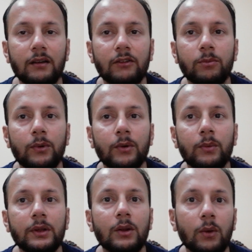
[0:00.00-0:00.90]
spoke
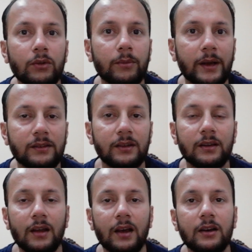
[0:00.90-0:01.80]
with Closer Magazine
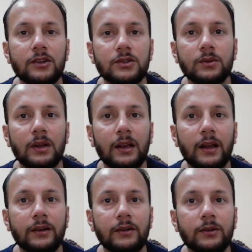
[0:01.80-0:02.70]
and issued a
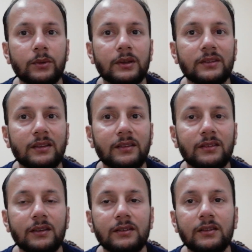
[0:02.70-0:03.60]
letter to the
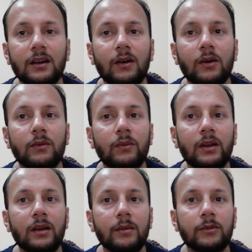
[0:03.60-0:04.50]
Sussexes on
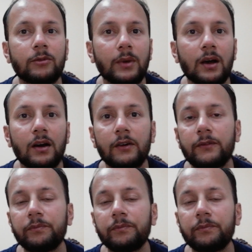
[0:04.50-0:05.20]
William's behalf.